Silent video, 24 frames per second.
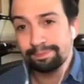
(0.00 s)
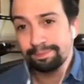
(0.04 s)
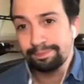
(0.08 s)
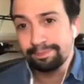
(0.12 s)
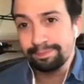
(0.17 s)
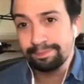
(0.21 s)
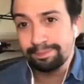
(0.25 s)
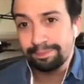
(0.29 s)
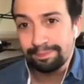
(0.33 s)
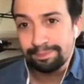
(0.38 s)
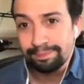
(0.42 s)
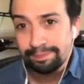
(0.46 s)

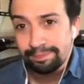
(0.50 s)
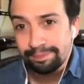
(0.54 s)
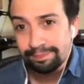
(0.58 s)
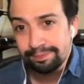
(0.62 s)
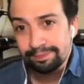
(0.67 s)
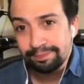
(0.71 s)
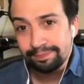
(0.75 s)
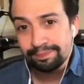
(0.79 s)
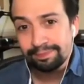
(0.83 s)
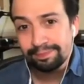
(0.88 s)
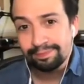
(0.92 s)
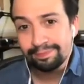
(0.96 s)

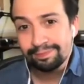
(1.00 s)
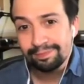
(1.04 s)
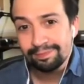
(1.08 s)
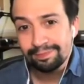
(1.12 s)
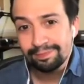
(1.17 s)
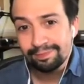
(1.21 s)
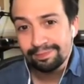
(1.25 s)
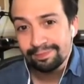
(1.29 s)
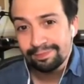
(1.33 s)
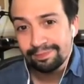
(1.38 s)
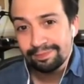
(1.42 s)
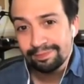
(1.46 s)

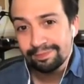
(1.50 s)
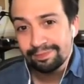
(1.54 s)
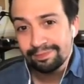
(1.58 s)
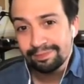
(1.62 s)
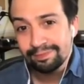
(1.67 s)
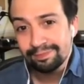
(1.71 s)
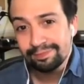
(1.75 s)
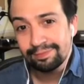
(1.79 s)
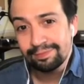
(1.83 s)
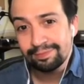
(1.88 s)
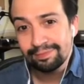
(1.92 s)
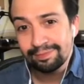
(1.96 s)

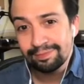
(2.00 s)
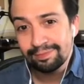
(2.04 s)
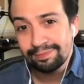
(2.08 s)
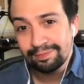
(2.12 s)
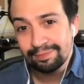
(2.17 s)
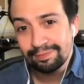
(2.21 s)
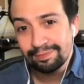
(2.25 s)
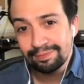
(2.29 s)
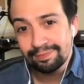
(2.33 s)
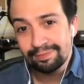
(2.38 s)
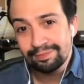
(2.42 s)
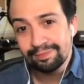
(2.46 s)

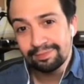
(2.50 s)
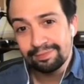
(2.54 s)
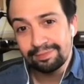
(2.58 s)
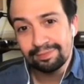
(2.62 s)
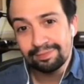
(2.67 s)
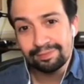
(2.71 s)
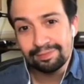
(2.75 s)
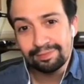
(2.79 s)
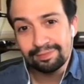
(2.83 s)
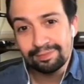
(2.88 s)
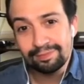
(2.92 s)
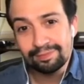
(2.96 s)

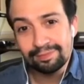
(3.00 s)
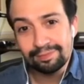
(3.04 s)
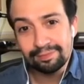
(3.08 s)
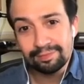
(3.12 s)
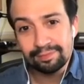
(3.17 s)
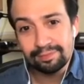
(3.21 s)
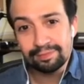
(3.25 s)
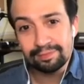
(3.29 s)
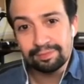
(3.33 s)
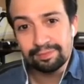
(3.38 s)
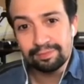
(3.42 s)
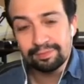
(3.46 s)

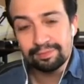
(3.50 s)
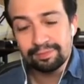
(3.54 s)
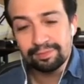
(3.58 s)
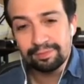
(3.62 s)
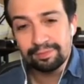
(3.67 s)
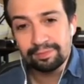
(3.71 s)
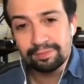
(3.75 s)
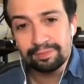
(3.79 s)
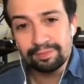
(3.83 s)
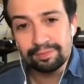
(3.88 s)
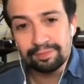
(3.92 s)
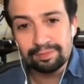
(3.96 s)

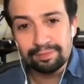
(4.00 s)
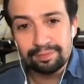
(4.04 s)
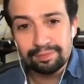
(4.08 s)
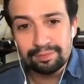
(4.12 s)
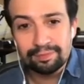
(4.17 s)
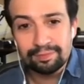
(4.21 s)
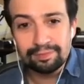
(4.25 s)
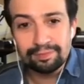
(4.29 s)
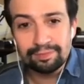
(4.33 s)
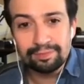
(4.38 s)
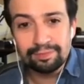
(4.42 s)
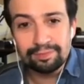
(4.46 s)

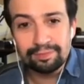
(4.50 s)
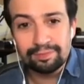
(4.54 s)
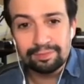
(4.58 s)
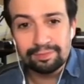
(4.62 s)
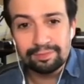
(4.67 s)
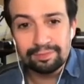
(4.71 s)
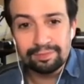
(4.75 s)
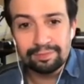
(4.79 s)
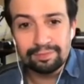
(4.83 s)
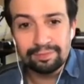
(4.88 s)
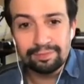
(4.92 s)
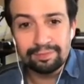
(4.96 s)

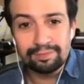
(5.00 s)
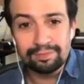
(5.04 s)
The person shown says nothing.